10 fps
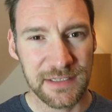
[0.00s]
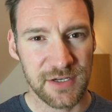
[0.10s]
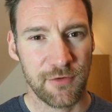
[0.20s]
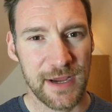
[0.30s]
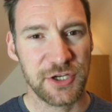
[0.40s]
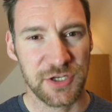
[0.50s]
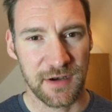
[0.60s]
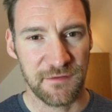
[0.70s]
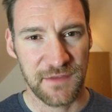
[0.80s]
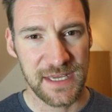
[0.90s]

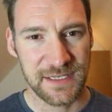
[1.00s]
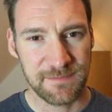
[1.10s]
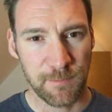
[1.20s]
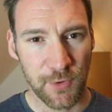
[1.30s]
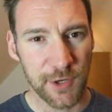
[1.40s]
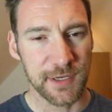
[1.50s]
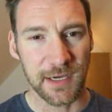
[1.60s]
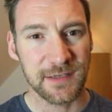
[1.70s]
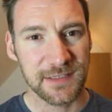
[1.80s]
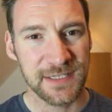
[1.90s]
integration of these
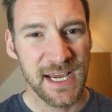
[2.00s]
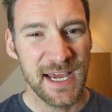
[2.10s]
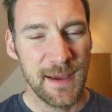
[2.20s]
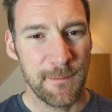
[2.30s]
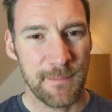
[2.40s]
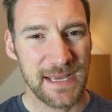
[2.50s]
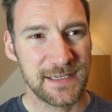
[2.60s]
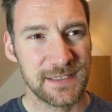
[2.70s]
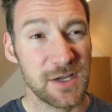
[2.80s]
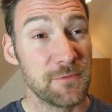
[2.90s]
products
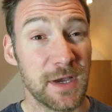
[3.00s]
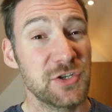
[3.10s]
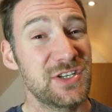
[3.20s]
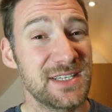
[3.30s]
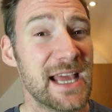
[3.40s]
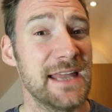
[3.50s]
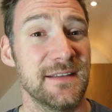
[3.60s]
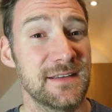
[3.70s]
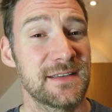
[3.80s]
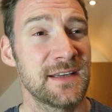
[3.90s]
makes so much
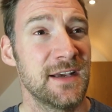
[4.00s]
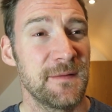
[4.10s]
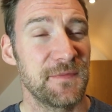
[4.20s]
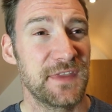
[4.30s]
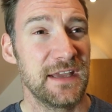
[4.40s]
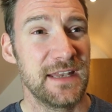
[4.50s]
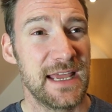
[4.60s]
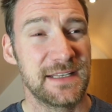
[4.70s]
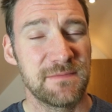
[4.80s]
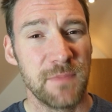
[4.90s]
sense that
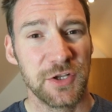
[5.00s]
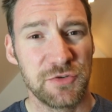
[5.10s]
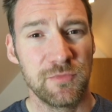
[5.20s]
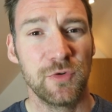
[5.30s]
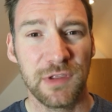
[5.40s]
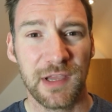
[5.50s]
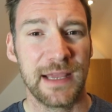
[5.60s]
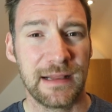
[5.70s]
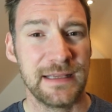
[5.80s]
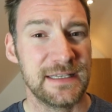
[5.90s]
it's much more
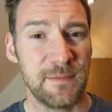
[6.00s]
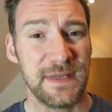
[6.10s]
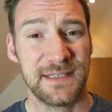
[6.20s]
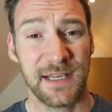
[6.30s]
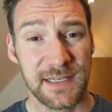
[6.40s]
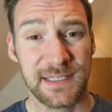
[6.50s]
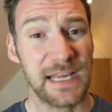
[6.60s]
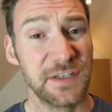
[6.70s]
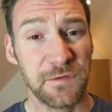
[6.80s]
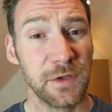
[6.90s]
likely to be
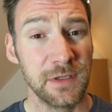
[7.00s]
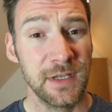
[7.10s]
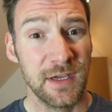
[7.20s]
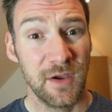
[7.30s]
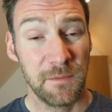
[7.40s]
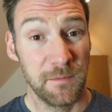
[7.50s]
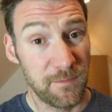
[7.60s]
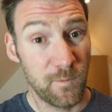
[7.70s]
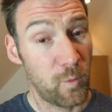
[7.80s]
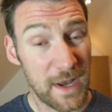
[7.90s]
successful
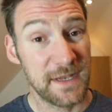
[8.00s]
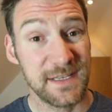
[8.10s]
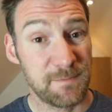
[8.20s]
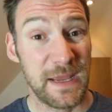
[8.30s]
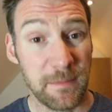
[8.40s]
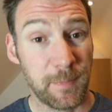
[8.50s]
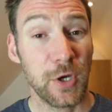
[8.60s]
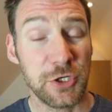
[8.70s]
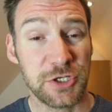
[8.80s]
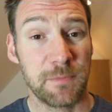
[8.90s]
when it's being
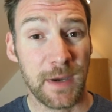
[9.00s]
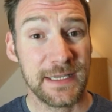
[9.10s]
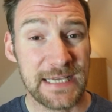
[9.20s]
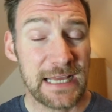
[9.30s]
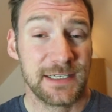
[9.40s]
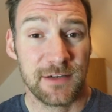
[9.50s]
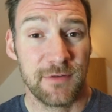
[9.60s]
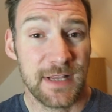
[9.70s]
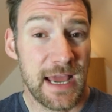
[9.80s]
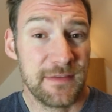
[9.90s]
pushed by
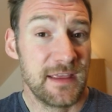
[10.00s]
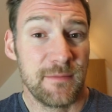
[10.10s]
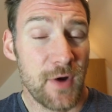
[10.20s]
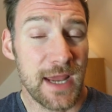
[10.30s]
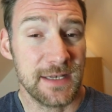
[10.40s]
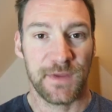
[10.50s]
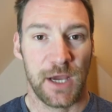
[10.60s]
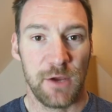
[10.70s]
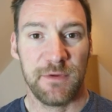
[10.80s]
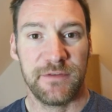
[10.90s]
Tesla and their brand.
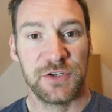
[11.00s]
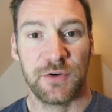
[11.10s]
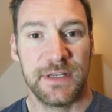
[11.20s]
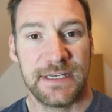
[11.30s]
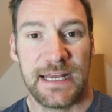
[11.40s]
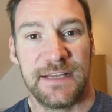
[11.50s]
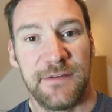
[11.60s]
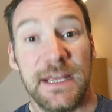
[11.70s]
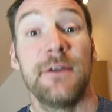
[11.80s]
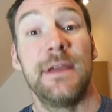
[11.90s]
I hope you've enjoyed today's
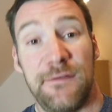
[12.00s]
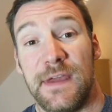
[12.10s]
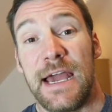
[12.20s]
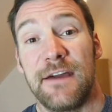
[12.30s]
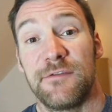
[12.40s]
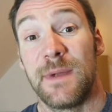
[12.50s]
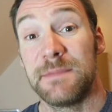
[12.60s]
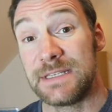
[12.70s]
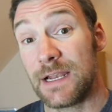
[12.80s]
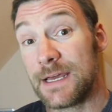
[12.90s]
video. If you have,
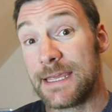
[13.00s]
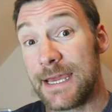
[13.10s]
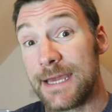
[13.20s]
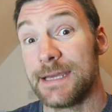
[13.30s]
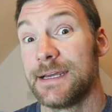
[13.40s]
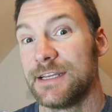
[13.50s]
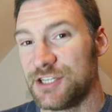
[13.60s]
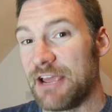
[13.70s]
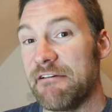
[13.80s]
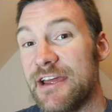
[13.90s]
remember to like it,
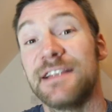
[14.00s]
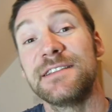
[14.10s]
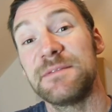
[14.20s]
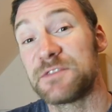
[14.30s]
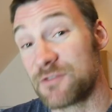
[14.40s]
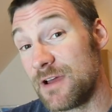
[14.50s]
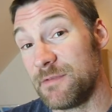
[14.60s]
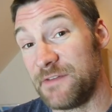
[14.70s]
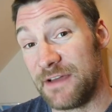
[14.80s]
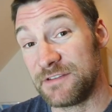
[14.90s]
share it, and
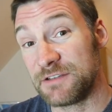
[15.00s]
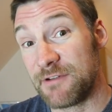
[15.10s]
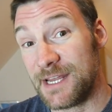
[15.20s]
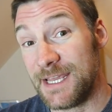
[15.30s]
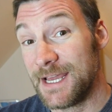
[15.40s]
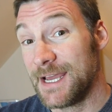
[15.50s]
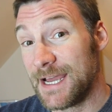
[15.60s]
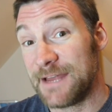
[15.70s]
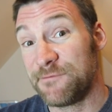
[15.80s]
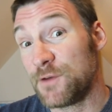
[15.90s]
subscribe if you haven't already.
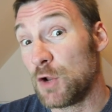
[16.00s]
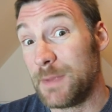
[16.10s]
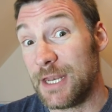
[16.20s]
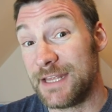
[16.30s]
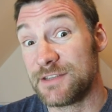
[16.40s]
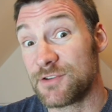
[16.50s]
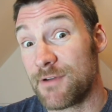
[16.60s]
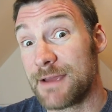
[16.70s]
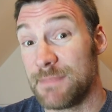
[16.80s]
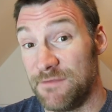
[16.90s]
And follow me on
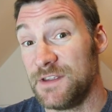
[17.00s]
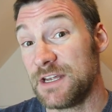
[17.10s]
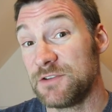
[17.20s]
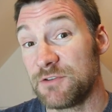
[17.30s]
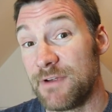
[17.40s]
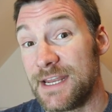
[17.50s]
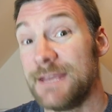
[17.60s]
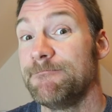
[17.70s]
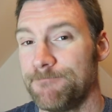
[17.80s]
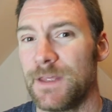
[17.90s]
Instagram if you don't
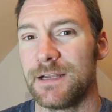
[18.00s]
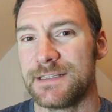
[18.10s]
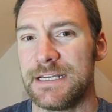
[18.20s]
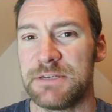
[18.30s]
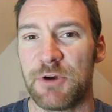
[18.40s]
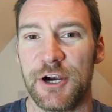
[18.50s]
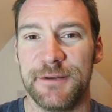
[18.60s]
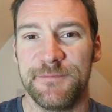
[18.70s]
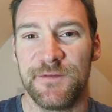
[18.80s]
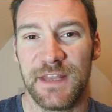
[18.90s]
already. And I'll see you
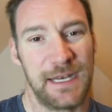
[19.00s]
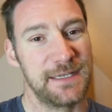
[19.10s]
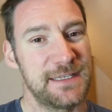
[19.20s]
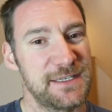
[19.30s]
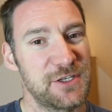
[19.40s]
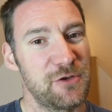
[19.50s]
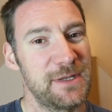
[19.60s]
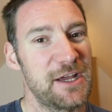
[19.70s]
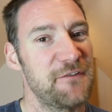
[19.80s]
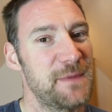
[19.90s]
tomorrow for the next
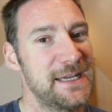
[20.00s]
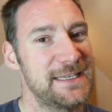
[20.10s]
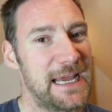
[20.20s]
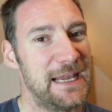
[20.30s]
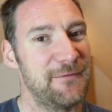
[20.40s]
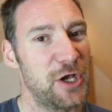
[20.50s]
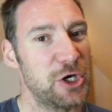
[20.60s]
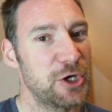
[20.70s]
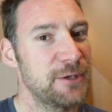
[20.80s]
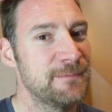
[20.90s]
installment of my daily
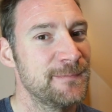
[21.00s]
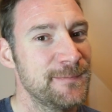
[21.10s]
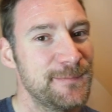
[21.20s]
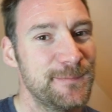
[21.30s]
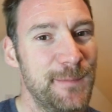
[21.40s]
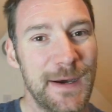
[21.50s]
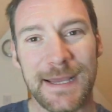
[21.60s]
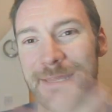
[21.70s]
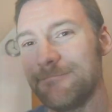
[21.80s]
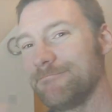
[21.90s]
vlog.
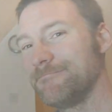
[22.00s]
Bye.